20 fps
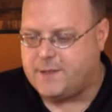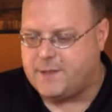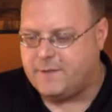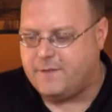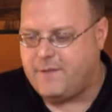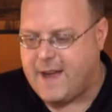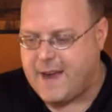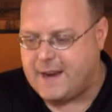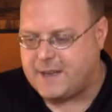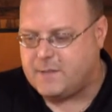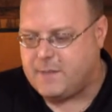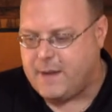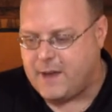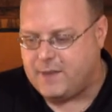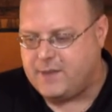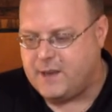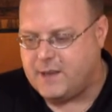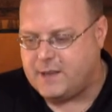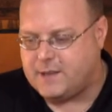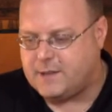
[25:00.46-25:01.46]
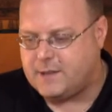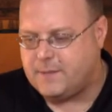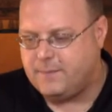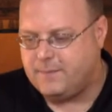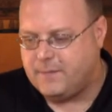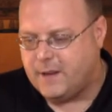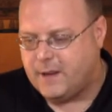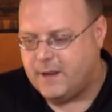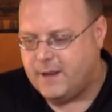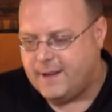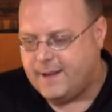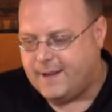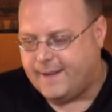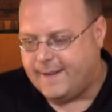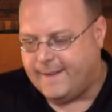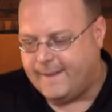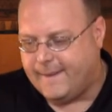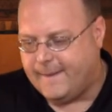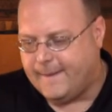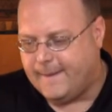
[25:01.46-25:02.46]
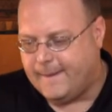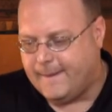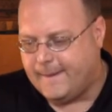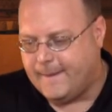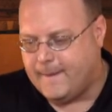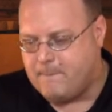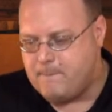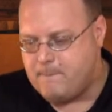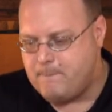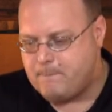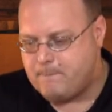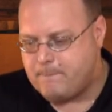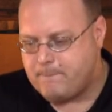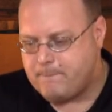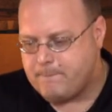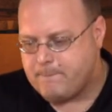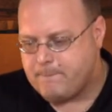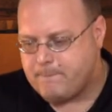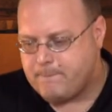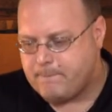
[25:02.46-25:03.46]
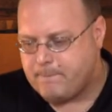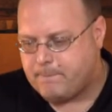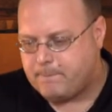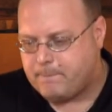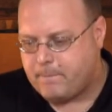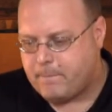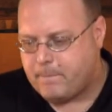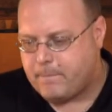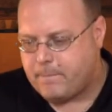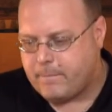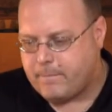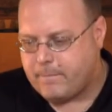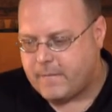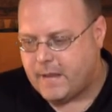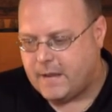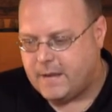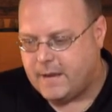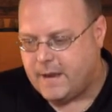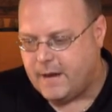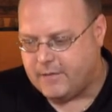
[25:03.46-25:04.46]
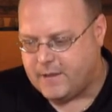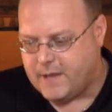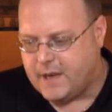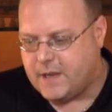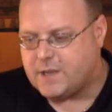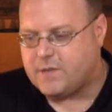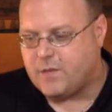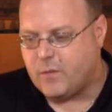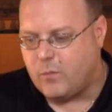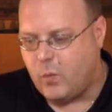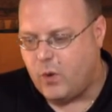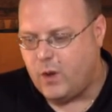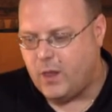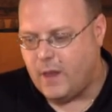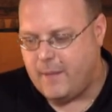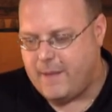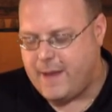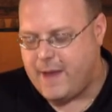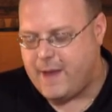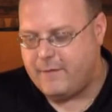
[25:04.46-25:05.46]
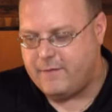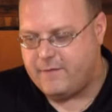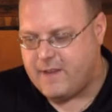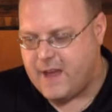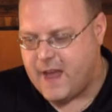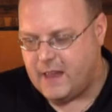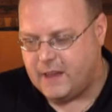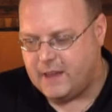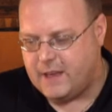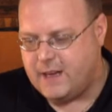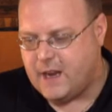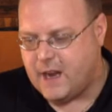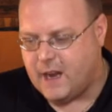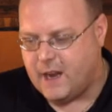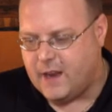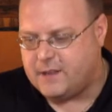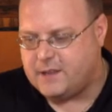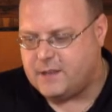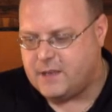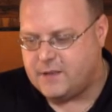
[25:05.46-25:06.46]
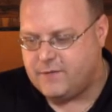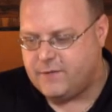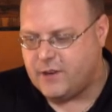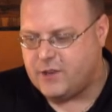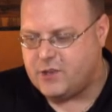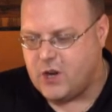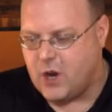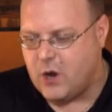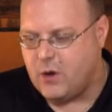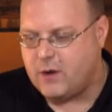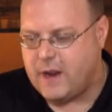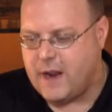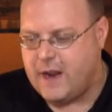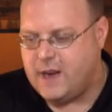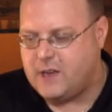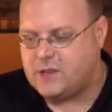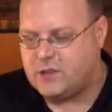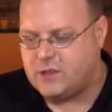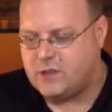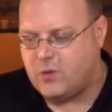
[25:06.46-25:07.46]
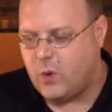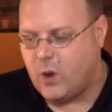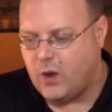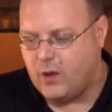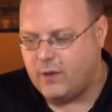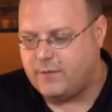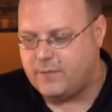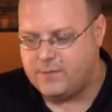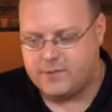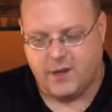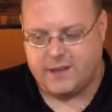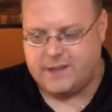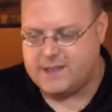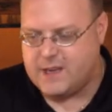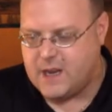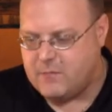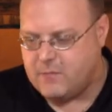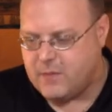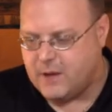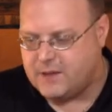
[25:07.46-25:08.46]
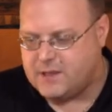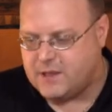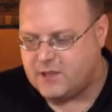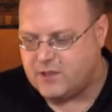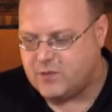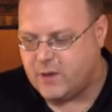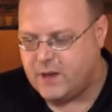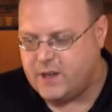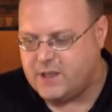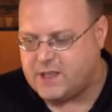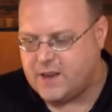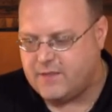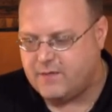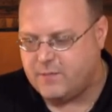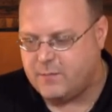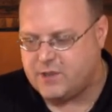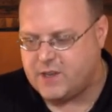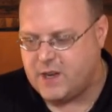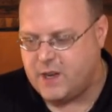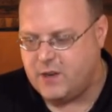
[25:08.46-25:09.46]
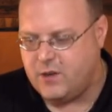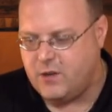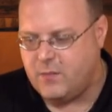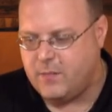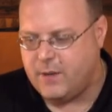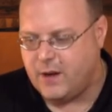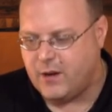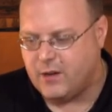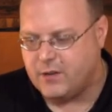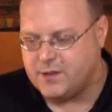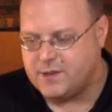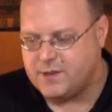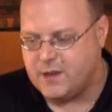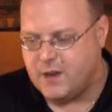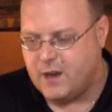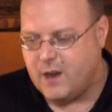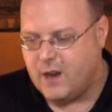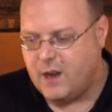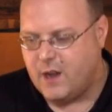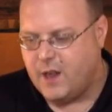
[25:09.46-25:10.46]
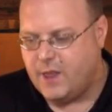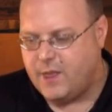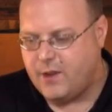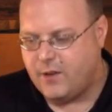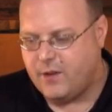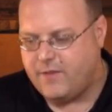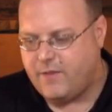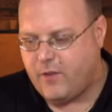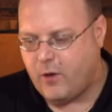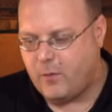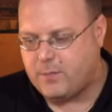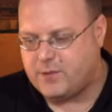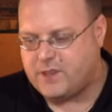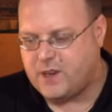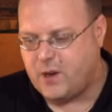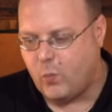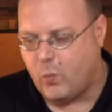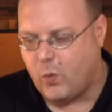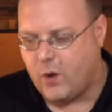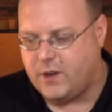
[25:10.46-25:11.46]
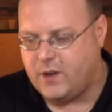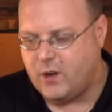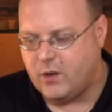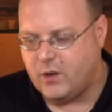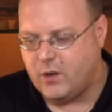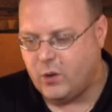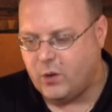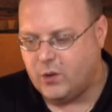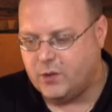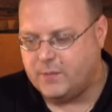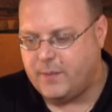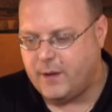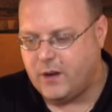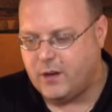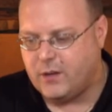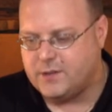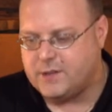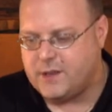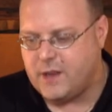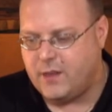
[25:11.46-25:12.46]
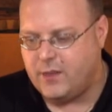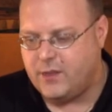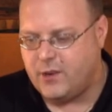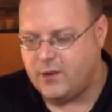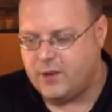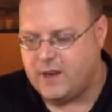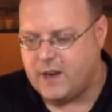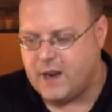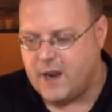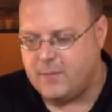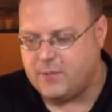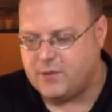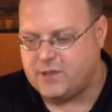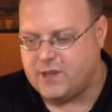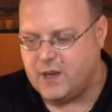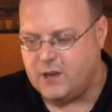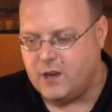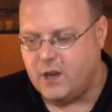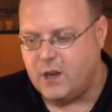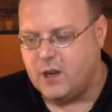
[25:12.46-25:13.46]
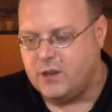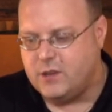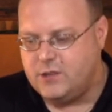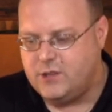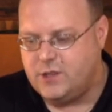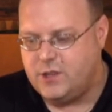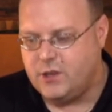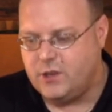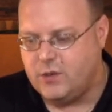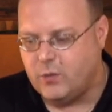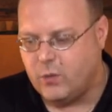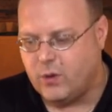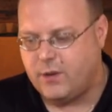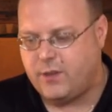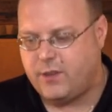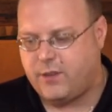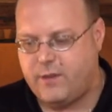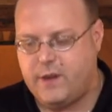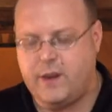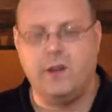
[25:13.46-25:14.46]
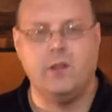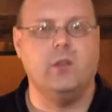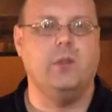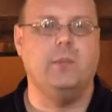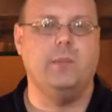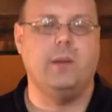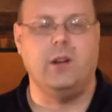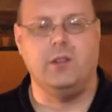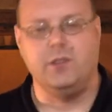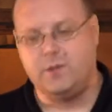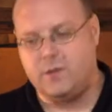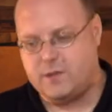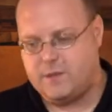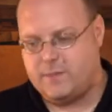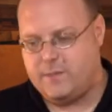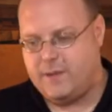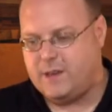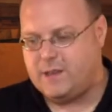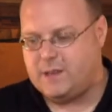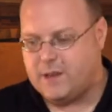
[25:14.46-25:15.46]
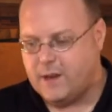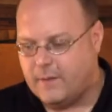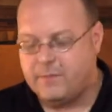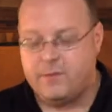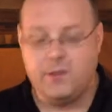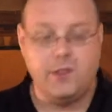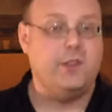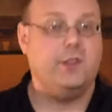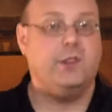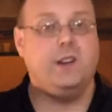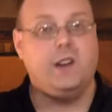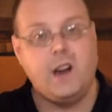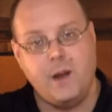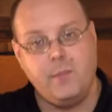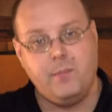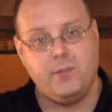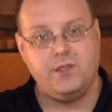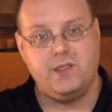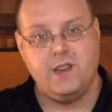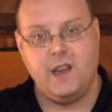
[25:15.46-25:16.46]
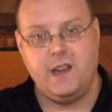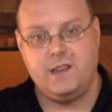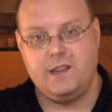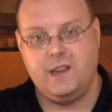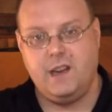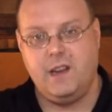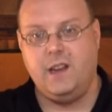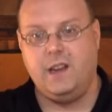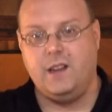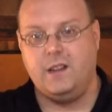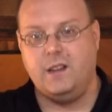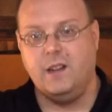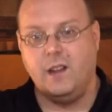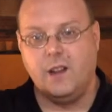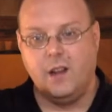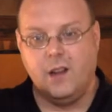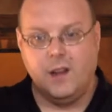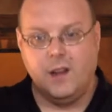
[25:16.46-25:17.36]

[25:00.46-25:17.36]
some facts about this um, everything is from willamette valley uh, it's french oak ages 12 sorry 10 months and 27 percent new barrels 34 percent one year old barrels and 39 percent two or three year old barrels which means 39 percent in